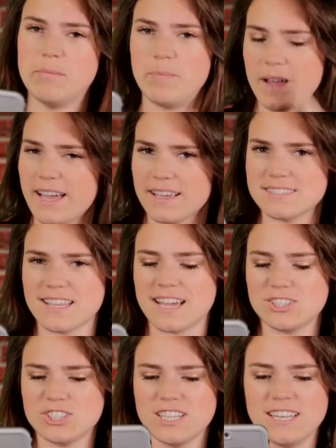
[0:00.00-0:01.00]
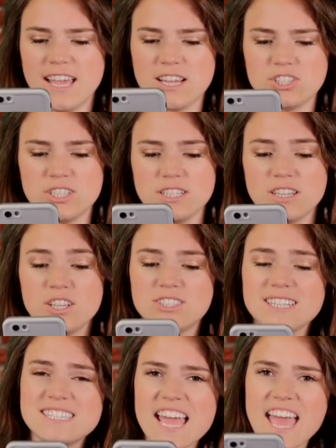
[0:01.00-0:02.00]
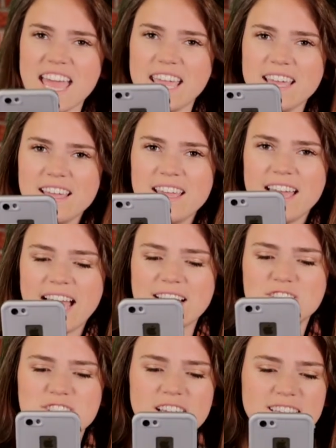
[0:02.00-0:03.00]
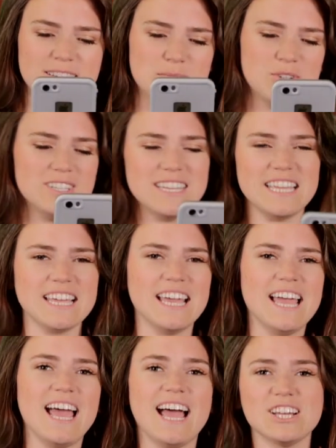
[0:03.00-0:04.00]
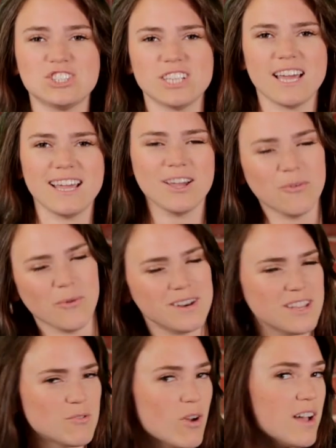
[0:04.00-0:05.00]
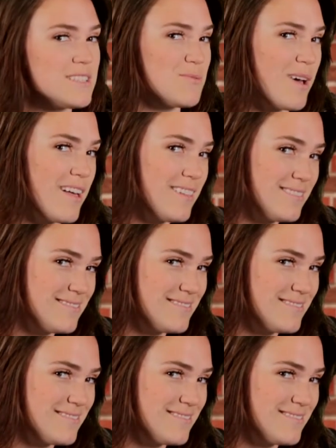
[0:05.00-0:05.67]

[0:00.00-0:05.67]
backslash connection today. Hashtag community. Hashtag when in Roswell.